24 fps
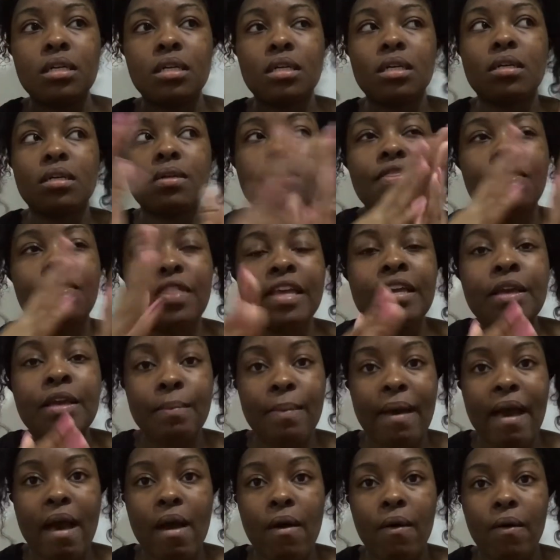think
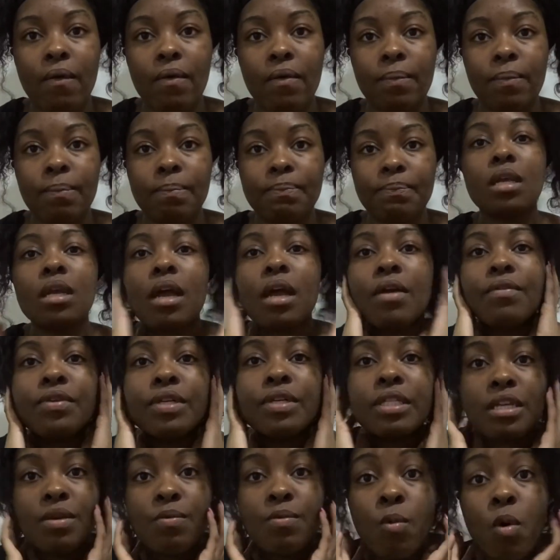about i
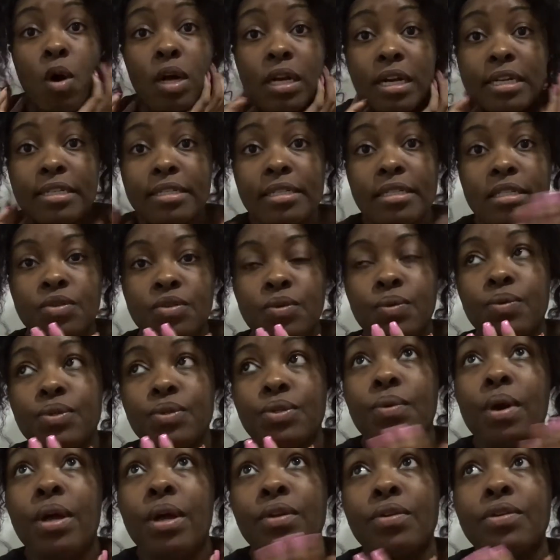really want us to
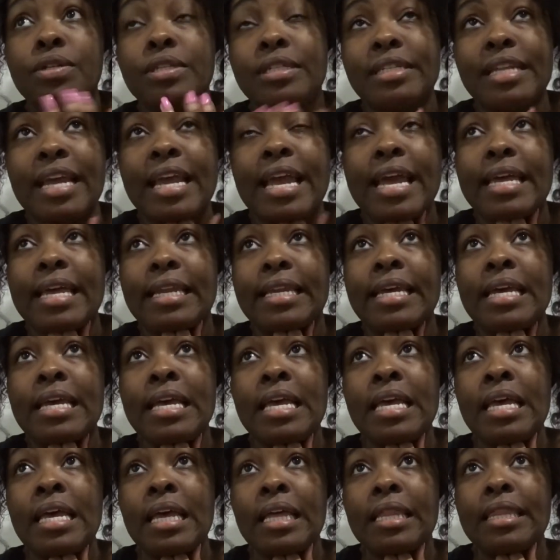to understand
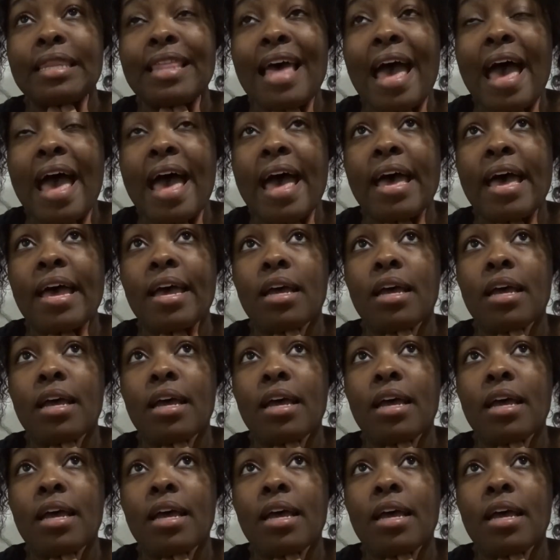that